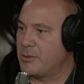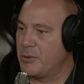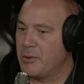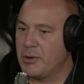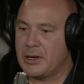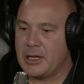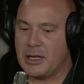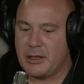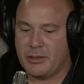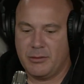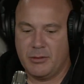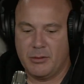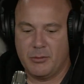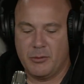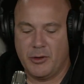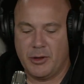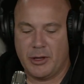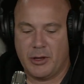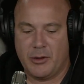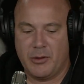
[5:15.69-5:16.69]
We want to get through them
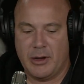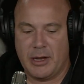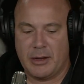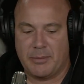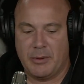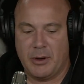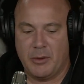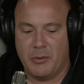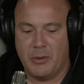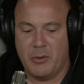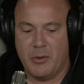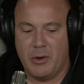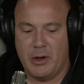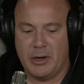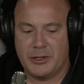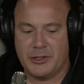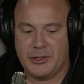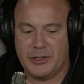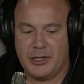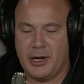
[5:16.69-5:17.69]
really quick, but we want
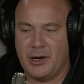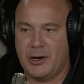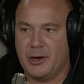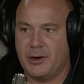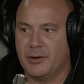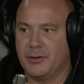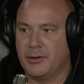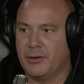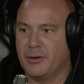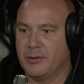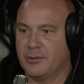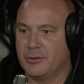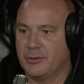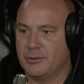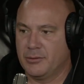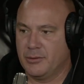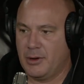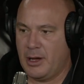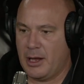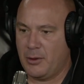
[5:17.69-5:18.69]
to share
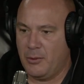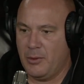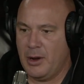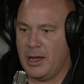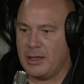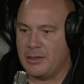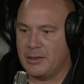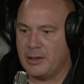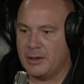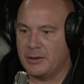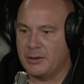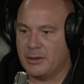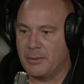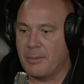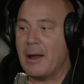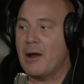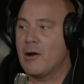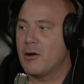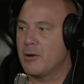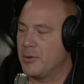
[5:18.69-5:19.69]
right away the, the
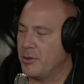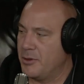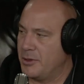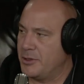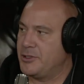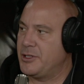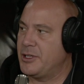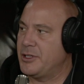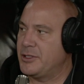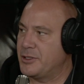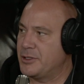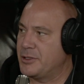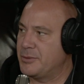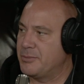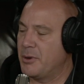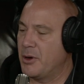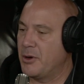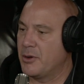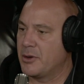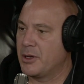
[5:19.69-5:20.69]
parable that Jesus
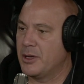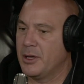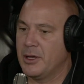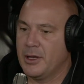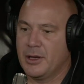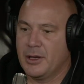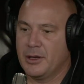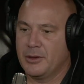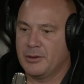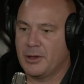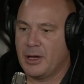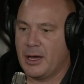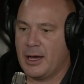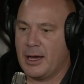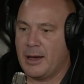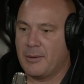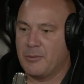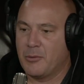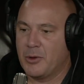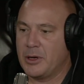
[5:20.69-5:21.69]
spoke
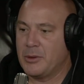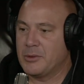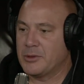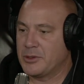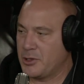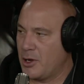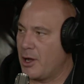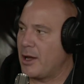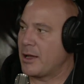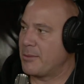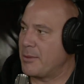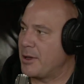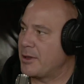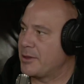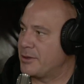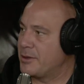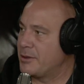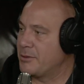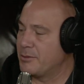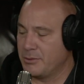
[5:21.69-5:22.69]
uh, when he was talking
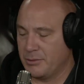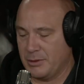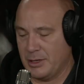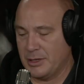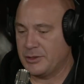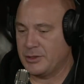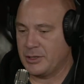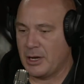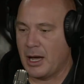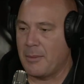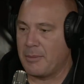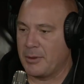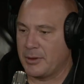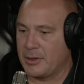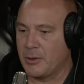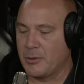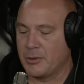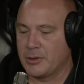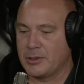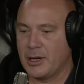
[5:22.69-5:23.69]
about this topic
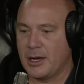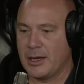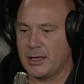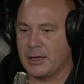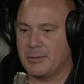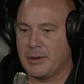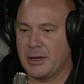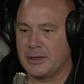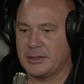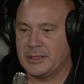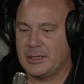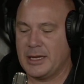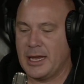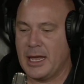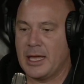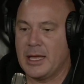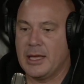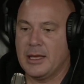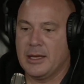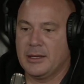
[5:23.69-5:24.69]
that we're talking about
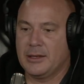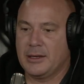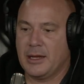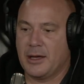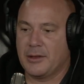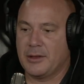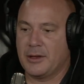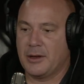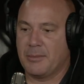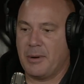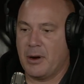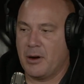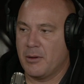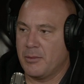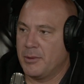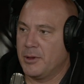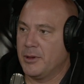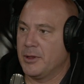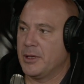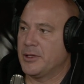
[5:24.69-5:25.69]
today. Now, a
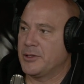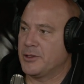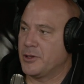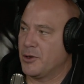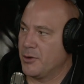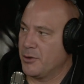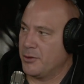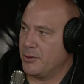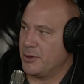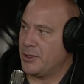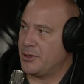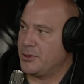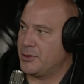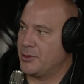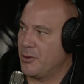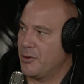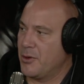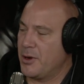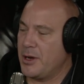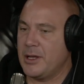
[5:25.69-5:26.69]
parable is an earthly
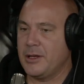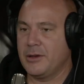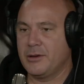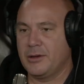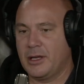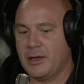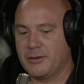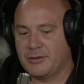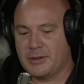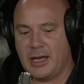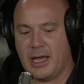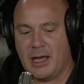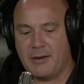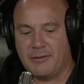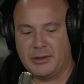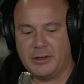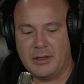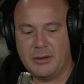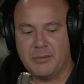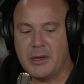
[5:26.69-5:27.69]
story, gives a
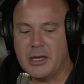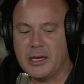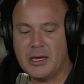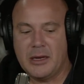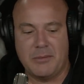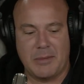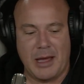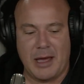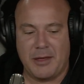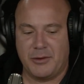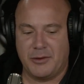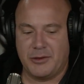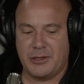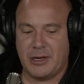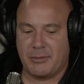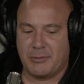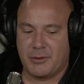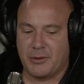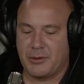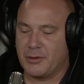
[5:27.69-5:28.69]
heavenly meaning. Matthew
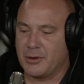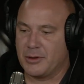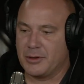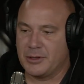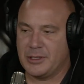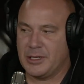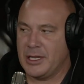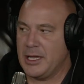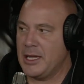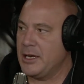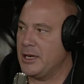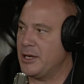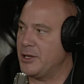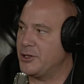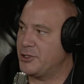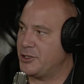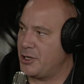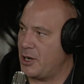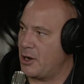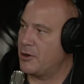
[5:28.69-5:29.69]
chapter 13, he
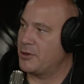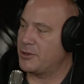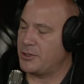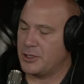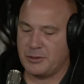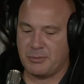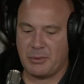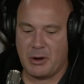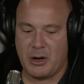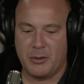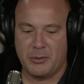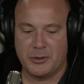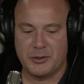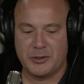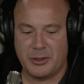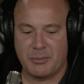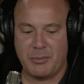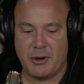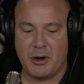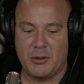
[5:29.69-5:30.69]
shares this parable. It's
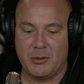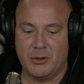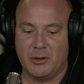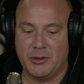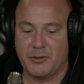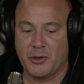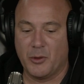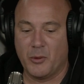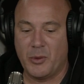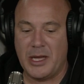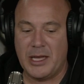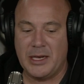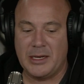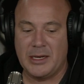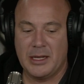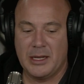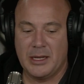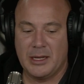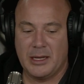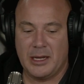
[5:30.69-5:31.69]
the parable of the wheat
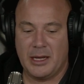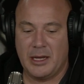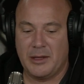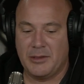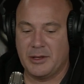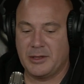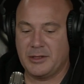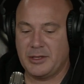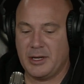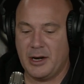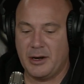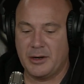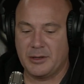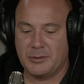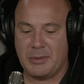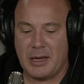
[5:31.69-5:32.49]
and the tares.